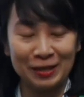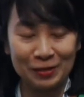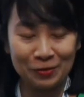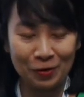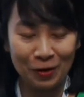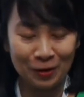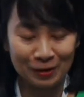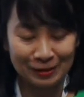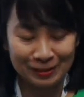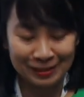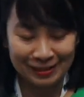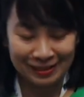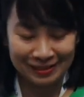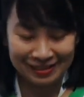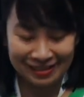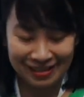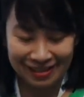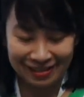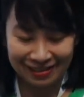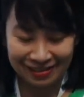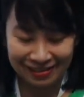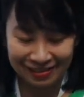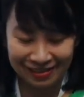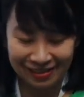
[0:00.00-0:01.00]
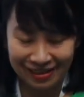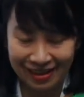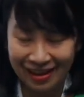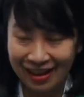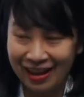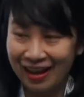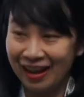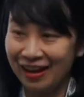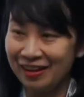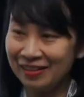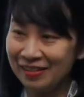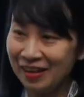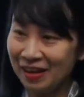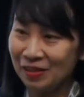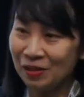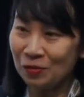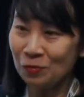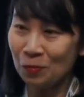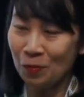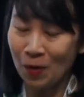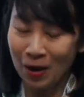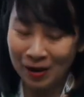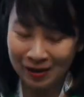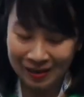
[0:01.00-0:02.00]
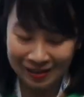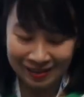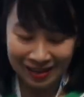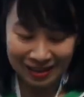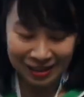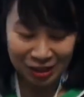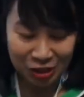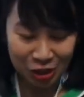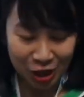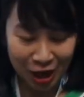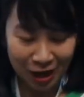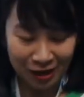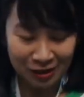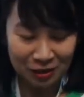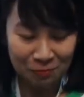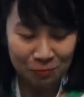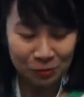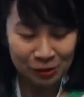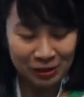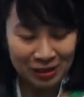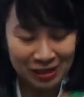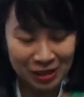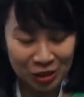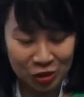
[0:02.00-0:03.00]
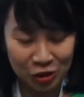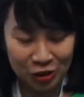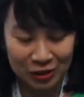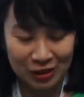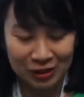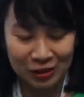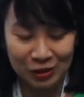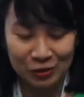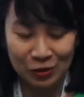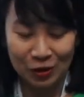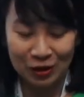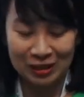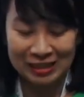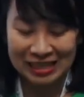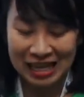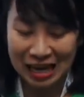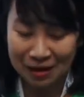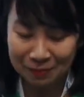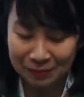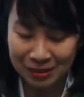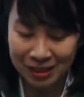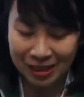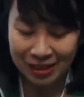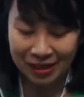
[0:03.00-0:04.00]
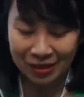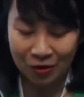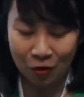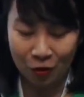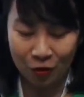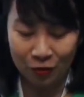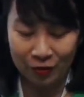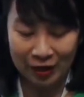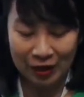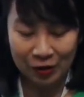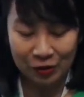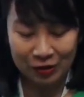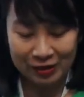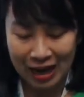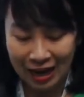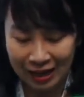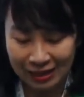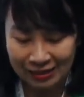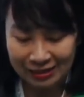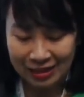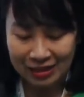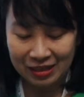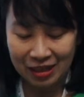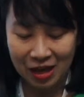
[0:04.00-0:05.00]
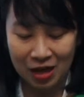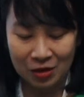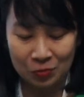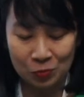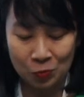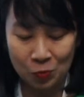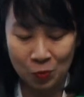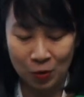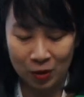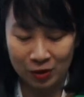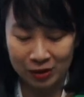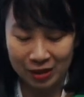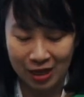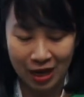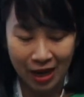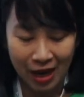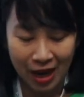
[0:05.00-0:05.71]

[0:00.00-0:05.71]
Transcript: your assistance. Another one is that China position is not accepting or recognizing the award